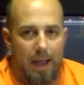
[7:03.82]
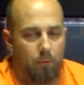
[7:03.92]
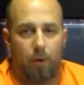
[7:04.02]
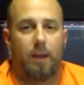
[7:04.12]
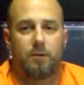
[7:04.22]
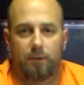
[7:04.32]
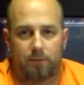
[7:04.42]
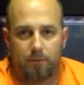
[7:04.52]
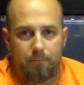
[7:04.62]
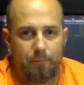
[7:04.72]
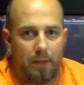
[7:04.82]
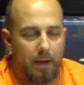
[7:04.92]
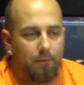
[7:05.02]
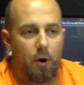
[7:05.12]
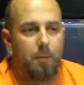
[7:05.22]
outrageous.
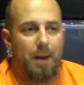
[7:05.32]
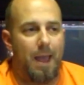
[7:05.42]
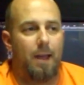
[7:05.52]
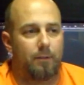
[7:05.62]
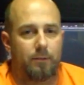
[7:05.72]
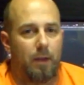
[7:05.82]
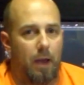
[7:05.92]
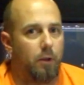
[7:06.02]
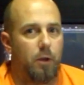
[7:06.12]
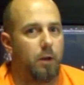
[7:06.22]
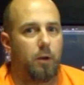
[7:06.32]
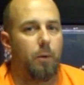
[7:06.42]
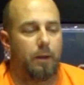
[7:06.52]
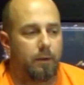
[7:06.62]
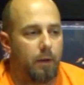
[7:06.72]
And I've already been asked, how are you going to
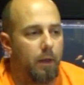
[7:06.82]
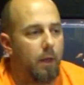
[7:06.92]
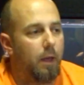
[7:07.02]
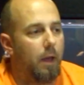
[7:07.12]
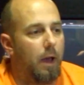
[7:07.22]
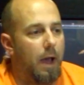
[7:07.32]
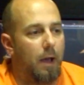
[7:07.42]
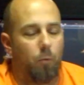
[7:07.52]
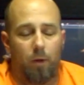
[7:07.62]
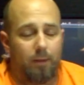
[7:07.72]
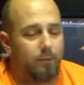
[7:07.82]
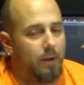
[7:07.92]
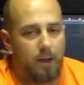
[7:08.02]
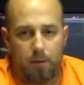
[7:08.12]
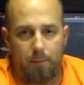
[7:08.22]
do it? Well, it's
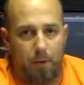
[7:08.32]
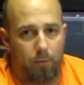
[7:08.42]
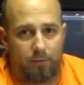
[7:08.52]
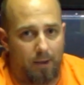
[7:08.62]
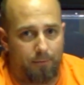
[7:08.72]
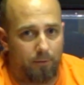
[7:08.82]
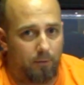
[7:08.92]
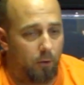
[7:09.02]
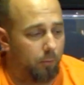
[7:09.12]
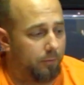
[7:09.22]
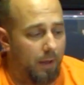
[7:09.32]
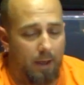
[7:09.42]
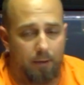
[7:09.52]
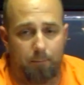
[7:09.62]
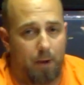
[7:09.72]
not going to be with siphon tubes
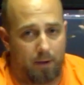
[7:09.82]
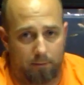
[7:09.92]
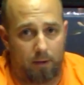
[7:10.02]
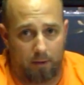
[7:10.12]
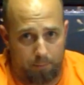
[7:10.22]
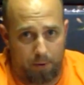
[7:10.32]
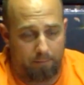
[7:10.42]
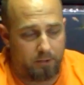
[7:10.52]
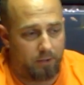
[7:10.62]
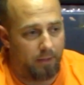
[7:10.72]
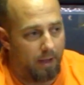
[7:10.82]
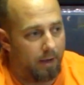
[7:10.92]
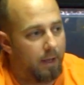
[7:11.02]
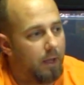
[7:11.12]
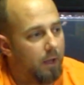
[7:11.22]
and buckets. I'm going to promise you
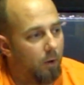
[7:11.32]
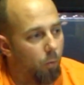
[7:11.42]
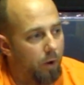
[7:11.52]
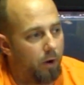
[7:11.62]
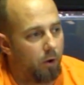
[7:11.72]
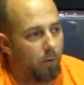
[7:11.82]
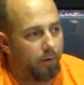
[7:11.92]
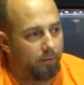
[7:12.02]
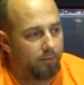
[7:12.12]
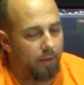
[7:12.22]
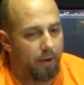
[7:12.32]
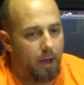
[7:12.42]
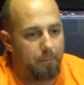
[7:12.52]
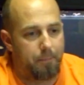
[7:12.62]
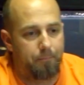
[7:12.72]
that. We are going to set
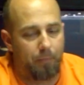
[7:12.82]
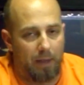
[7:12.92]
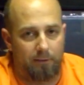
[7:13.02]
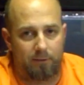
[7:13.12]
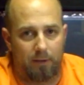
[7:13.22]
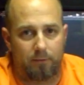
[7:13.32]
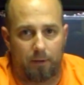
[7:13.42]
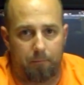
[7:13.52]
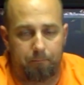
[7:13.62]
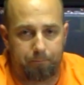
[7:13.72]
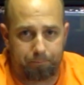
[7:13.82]
up a system